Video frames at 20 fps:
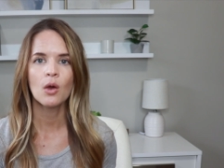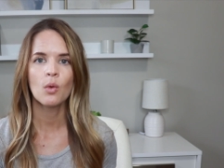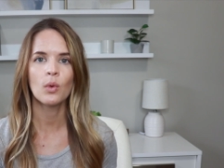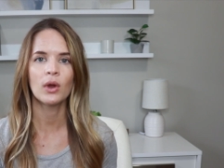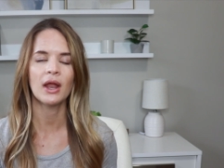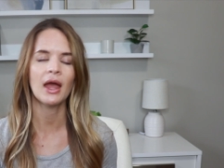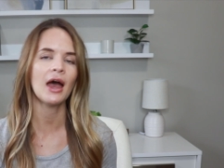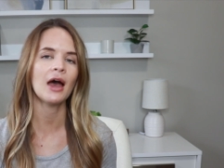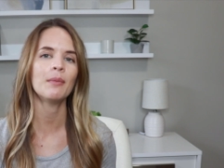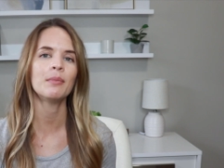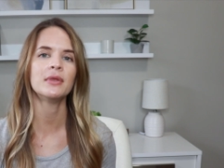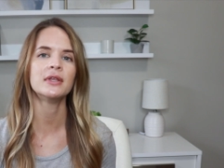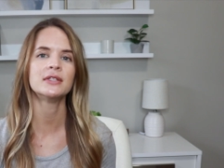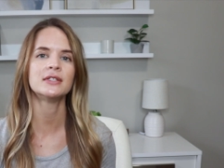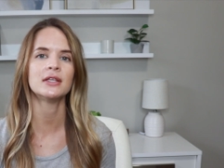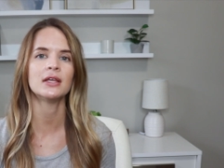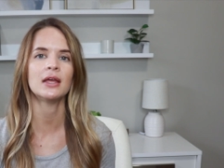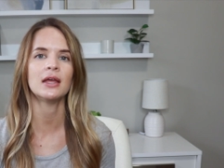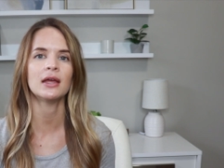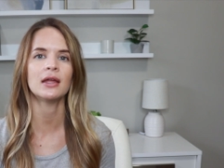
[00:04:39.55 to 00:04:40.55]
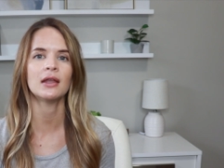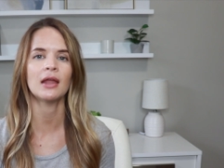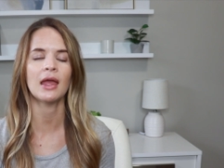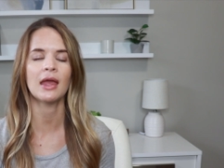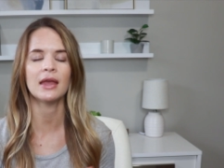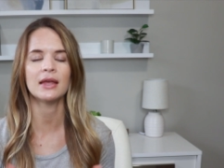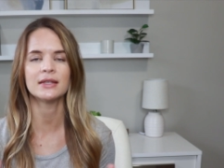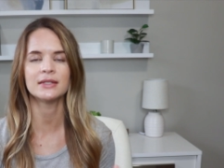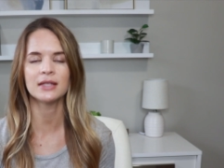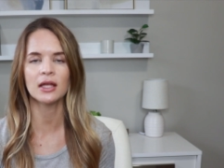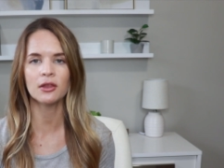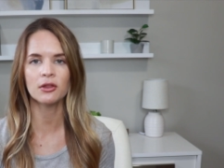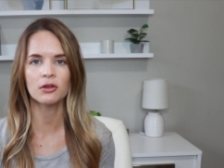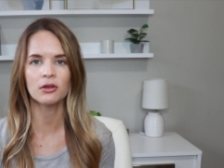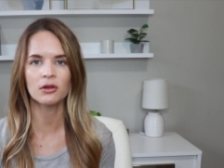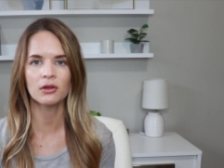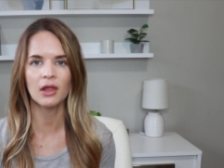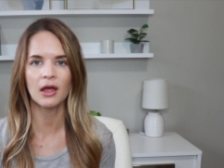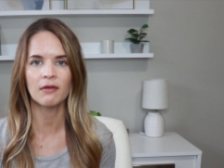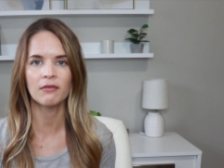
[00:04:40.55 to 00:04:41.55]
What happens at a
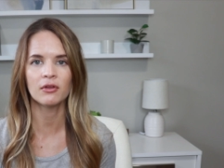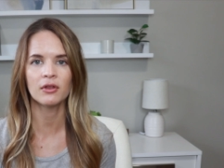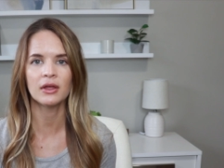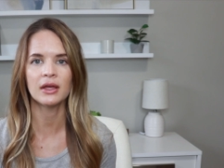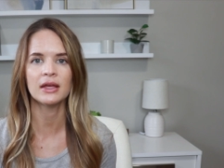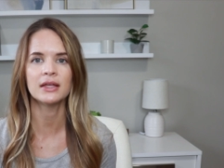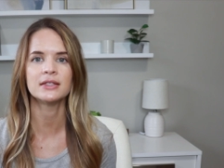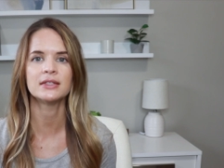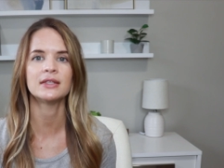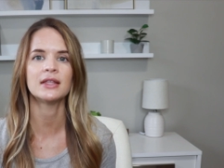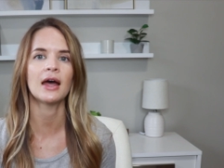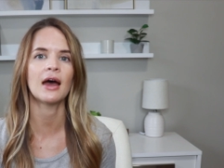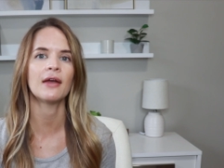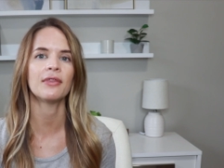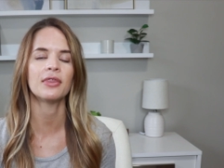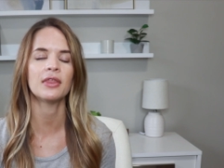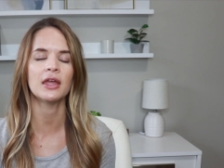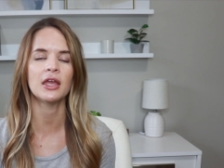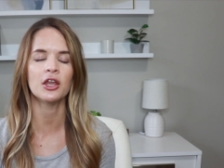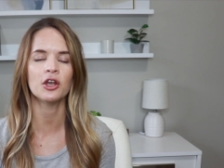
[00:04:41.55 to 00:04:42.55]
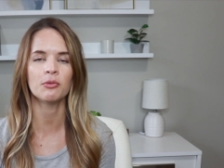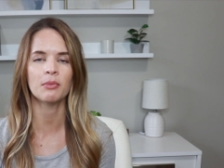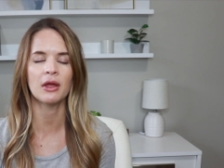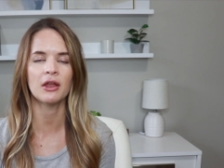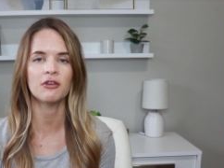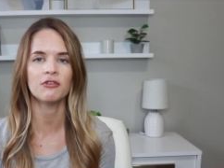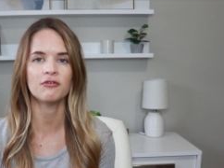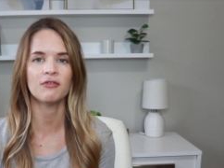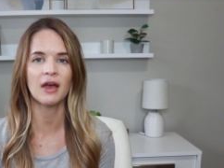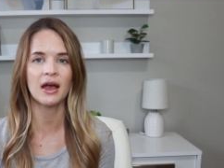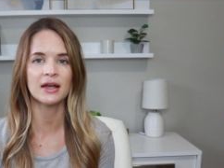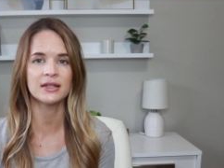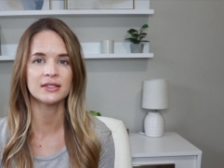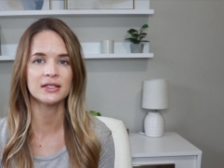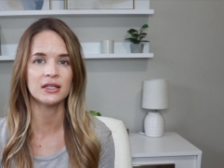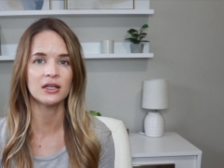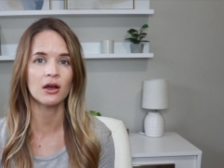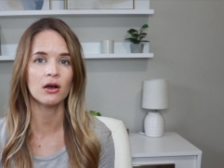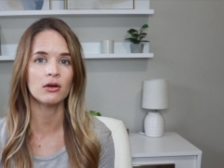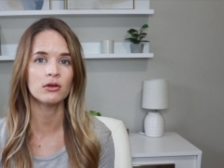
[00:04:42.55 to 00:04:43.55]
cellular level is that the intermittent
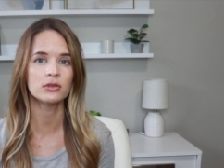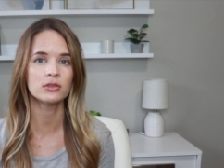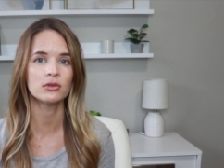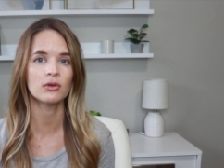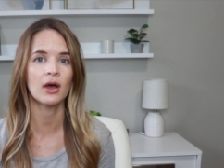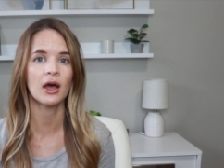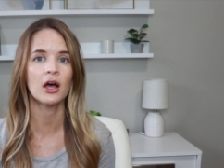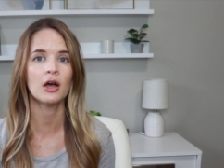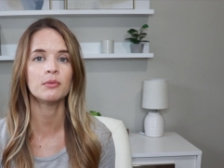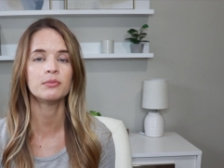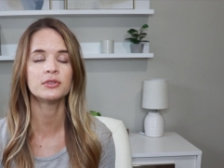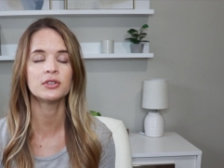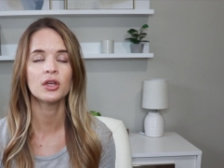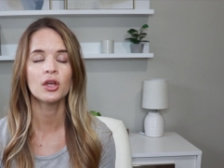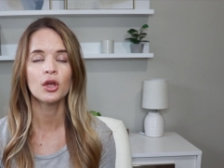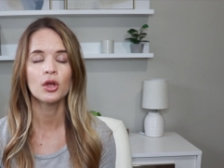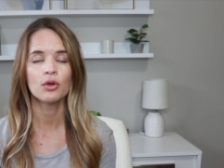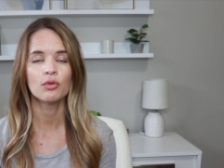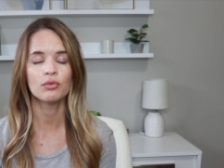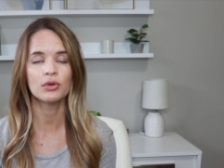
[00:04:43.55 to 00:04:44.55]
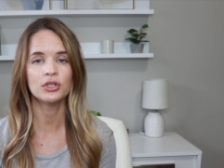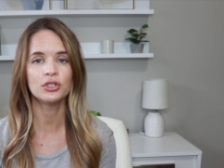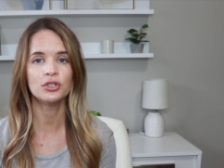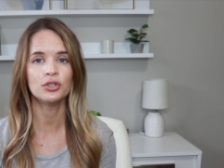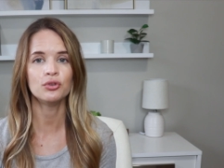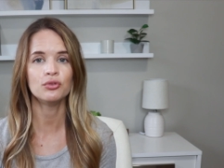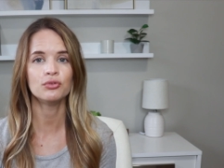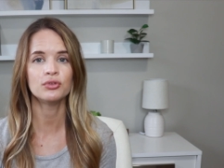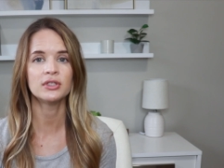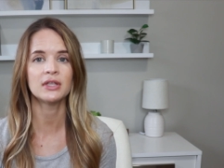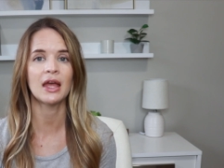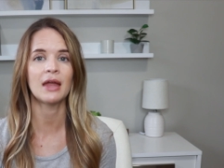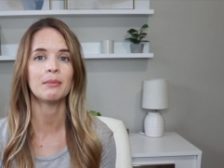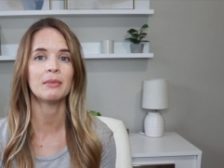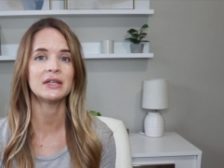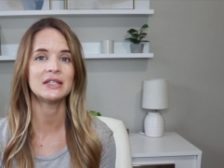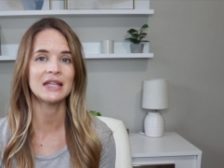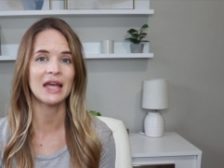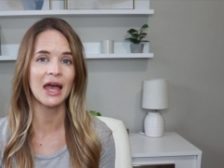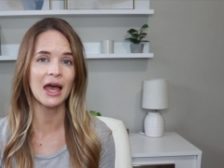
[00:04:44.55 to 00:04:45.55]
fasting also helps reduce and
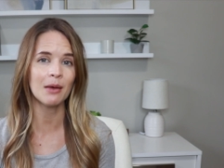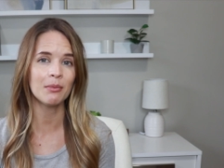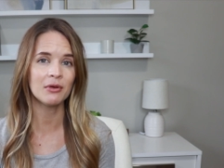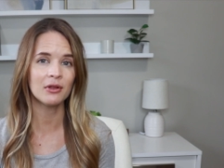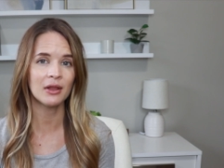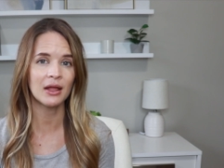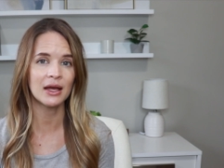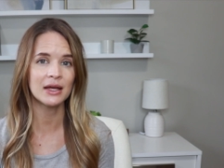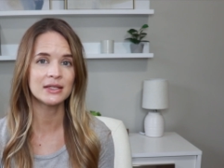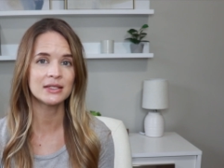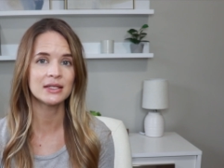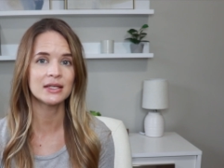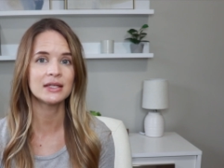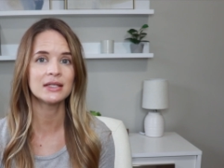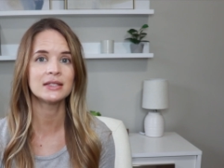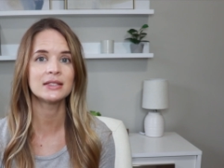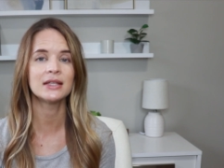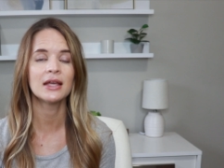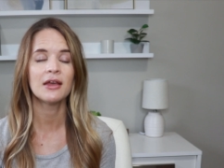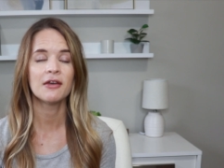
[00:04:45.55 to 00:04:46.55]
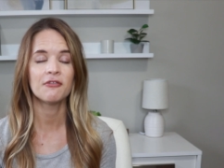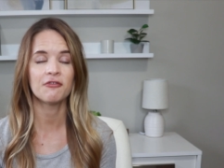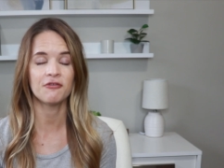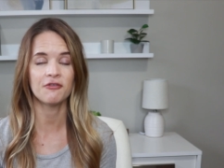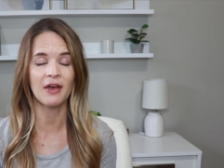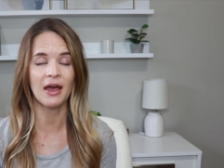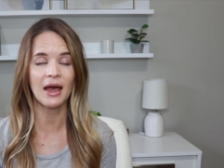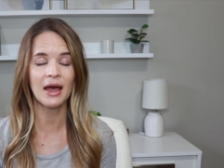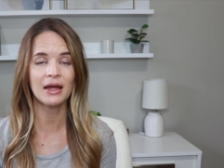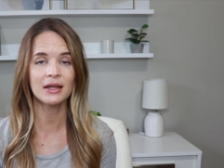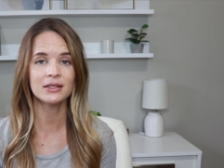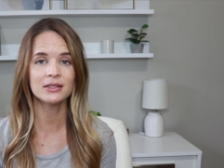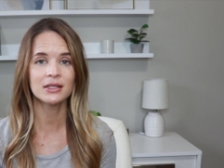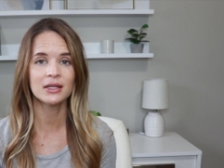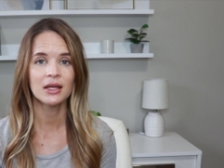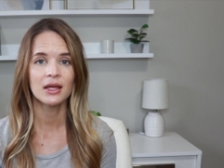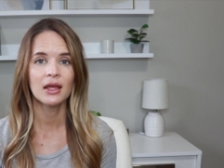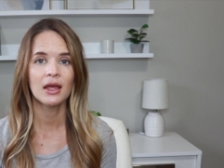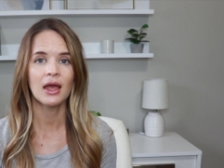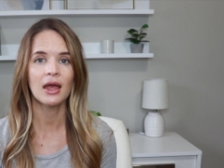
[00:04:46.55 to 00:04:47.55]
metabolizes fat
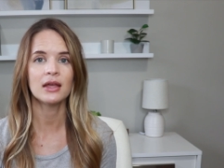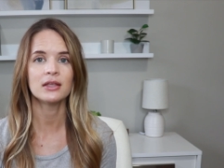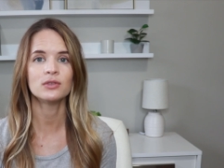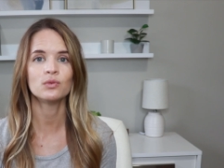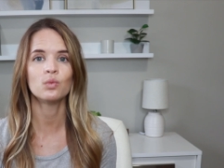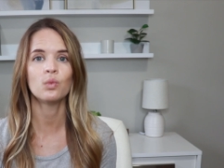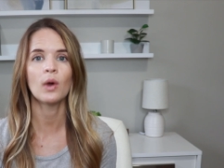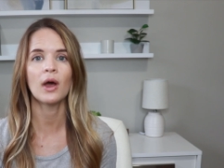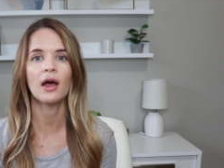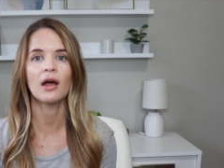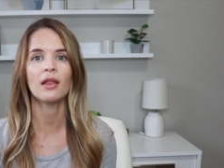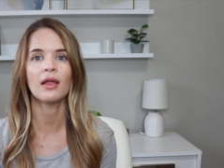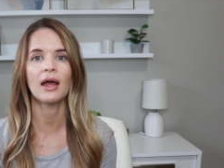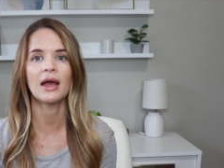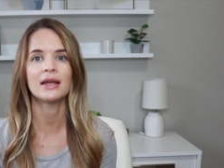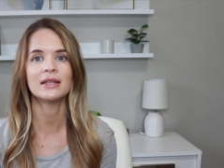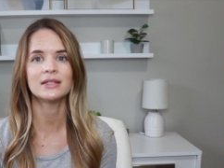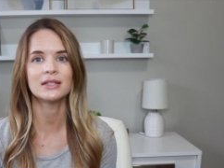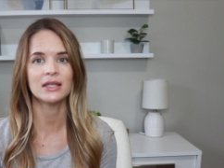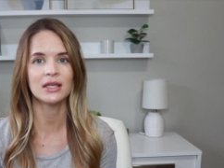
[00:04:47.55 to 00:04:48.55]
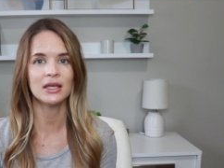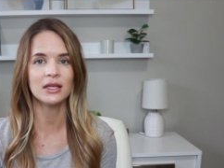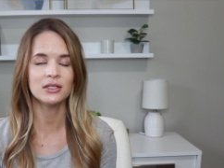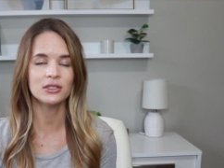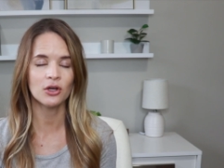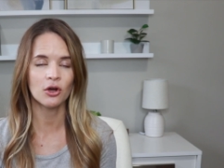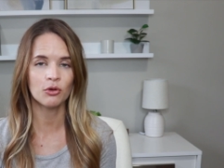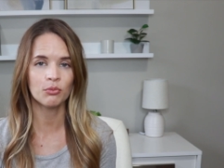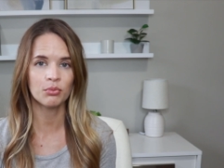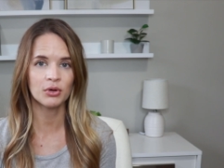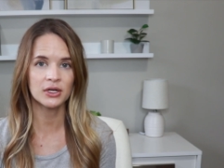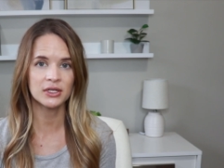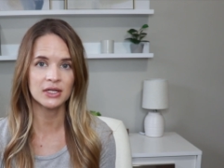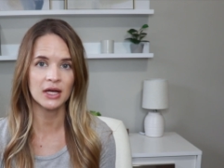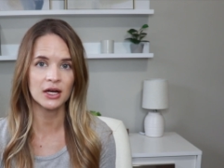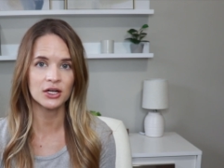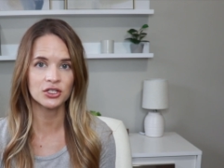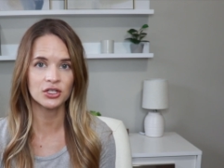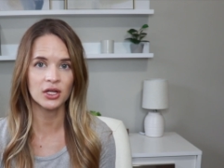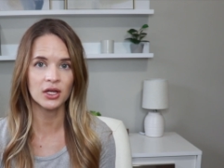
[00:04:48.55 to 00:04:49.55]
as well as ketone
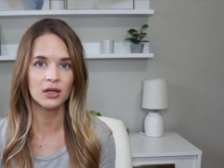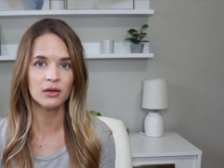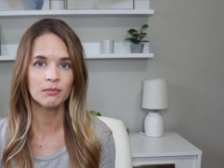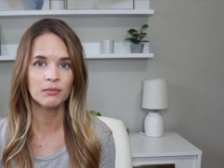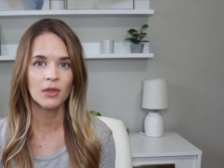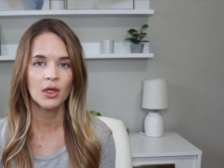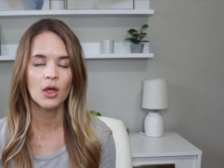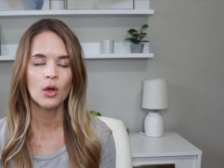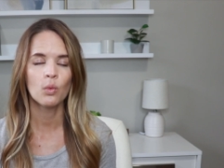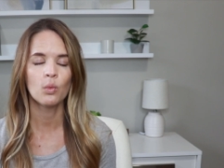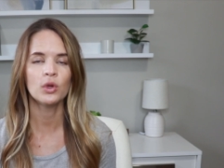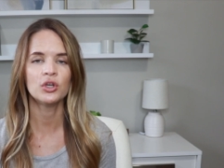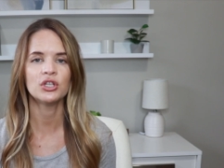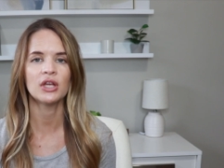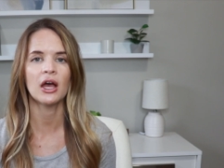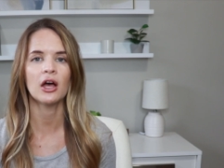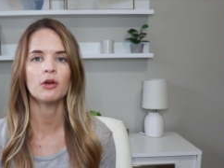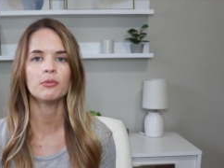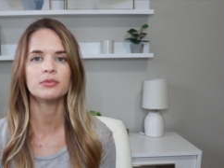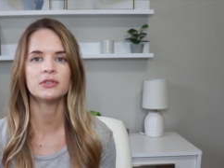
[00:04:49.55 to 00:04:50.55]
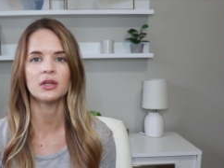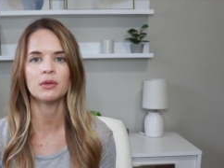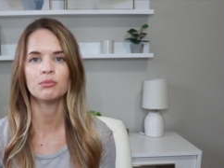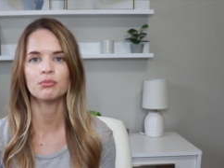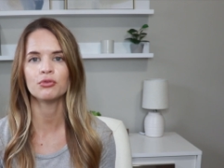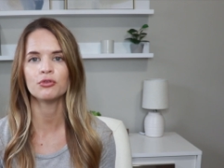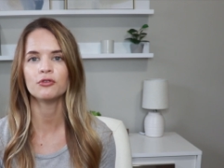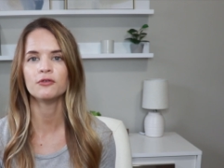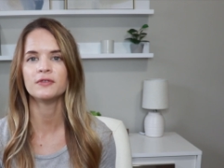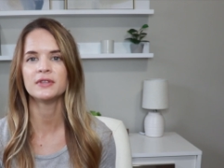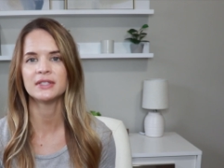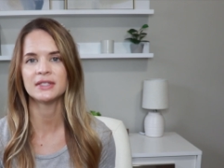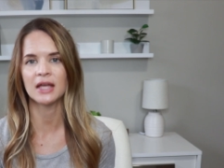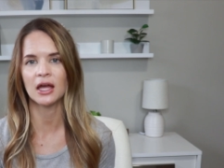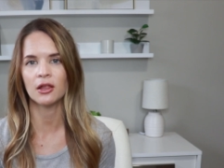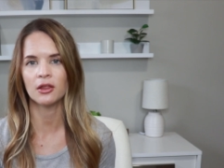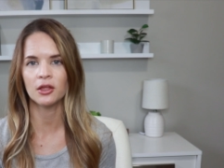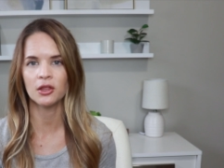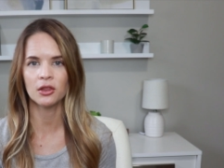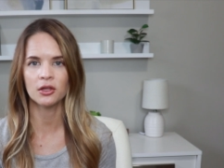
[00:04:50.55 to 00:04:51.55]
production, which helps improve
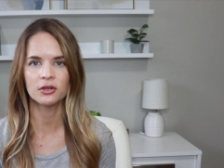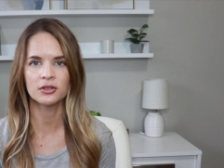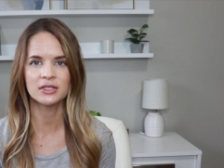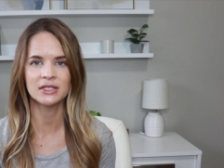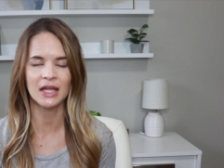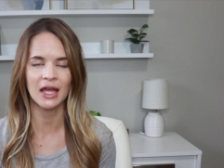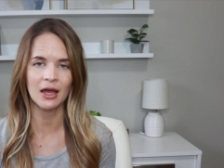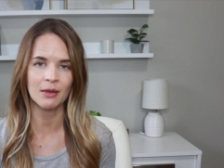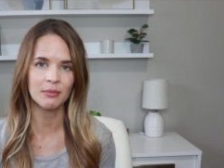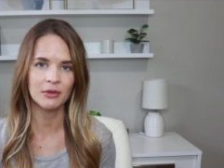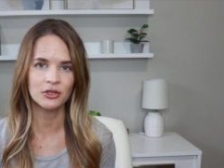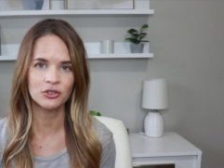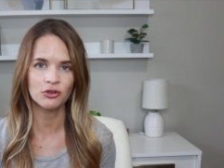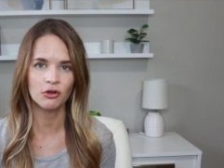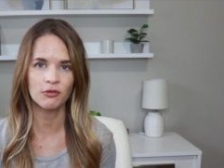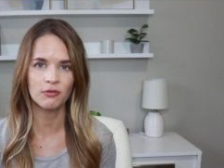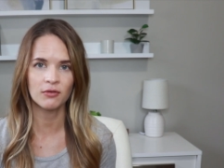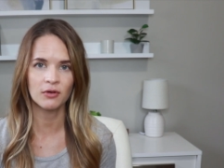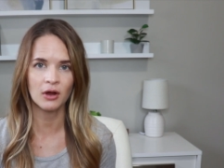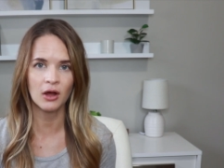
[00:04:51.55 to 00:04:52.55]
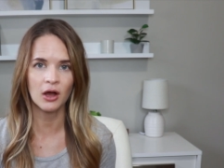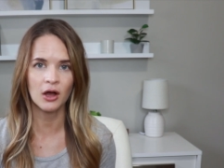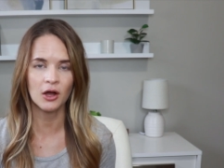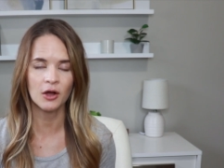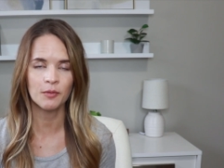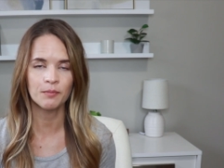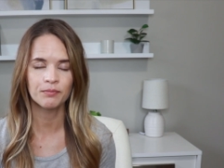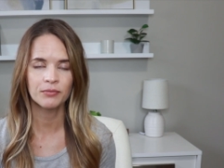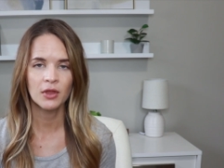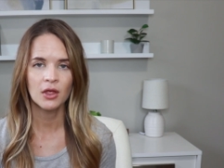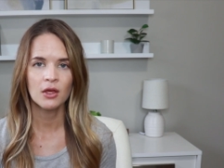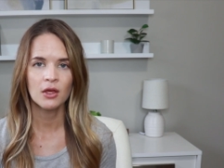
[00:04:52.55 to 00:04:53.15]
cellular damage overall.